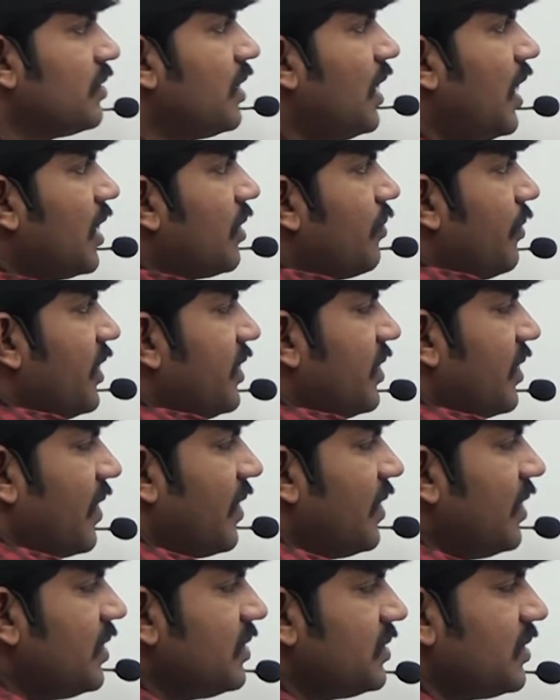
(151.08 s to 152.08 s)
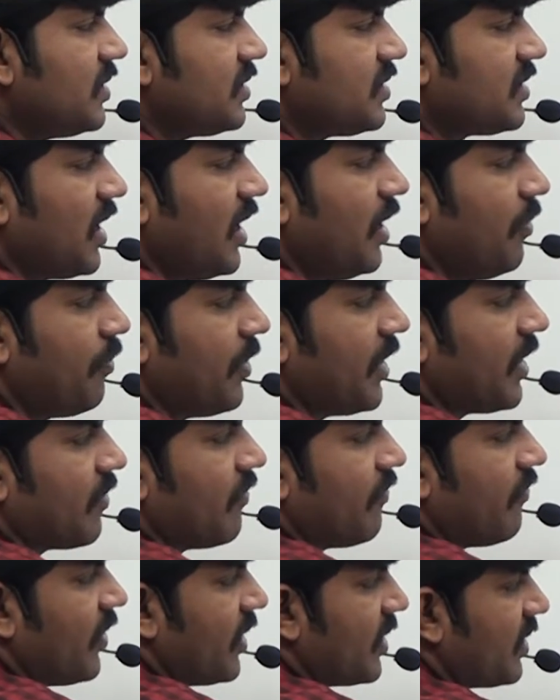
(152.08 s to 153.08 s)
and main thread is in sleep
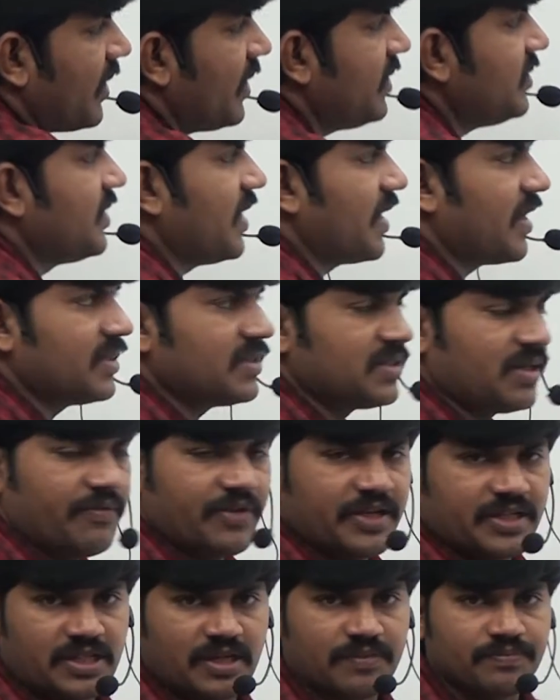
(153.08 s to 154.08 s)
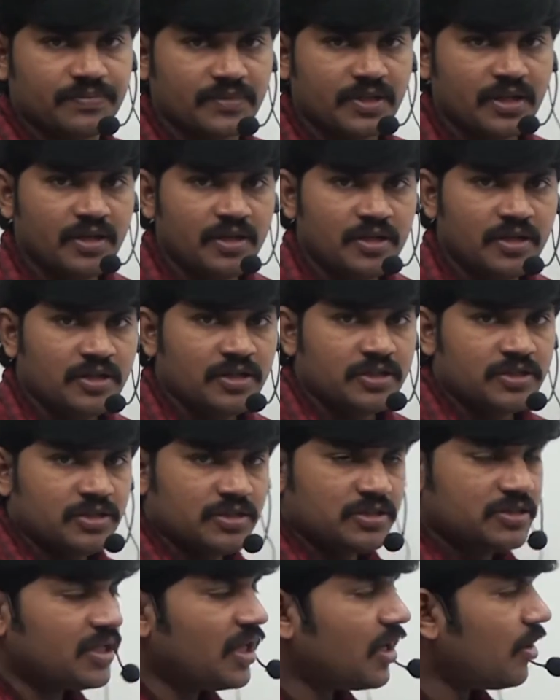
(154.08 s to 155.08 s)
for 3 seconds every time.
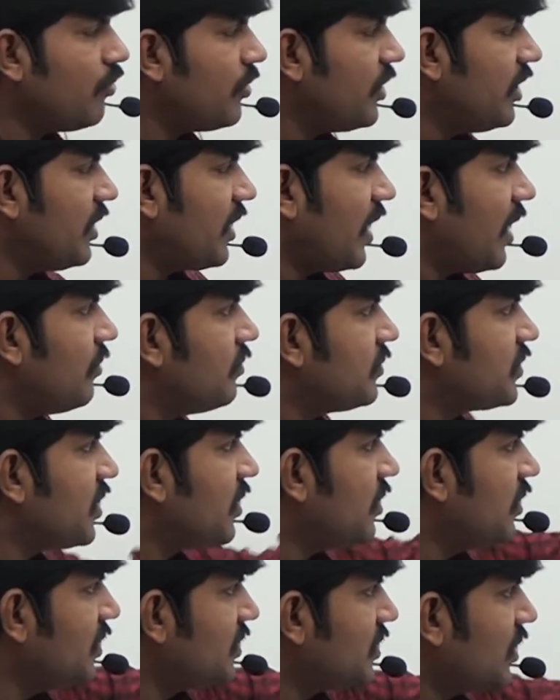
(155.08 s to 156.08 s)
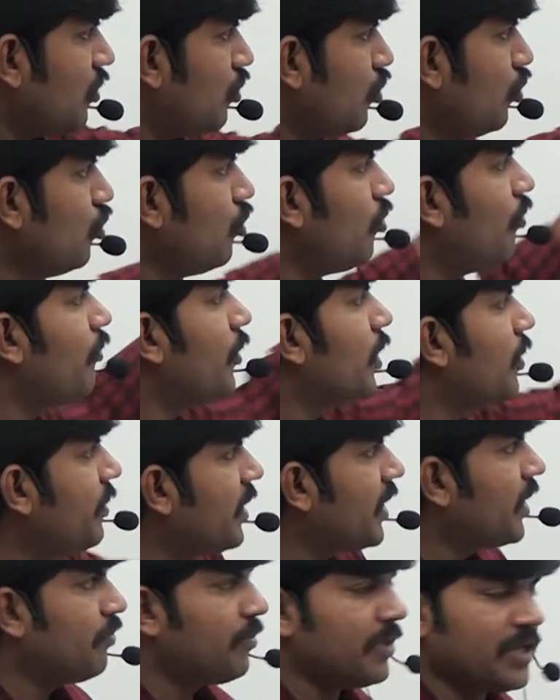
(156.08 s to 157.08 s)
Sir, how many times this loop will be
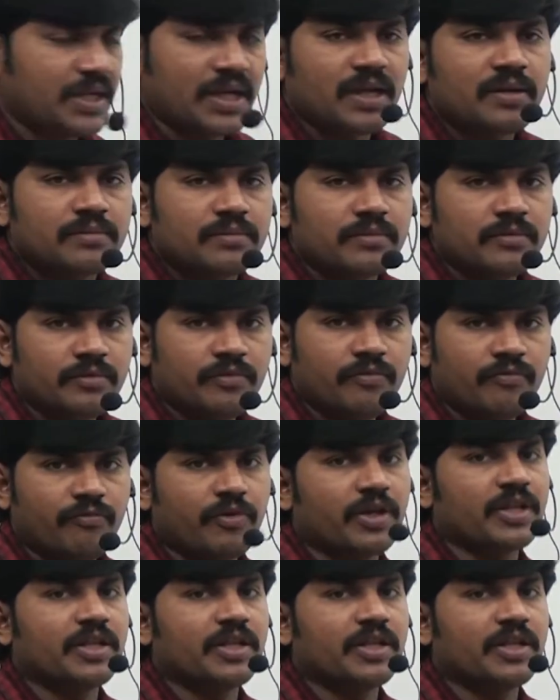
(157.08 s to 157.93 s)
repeated? For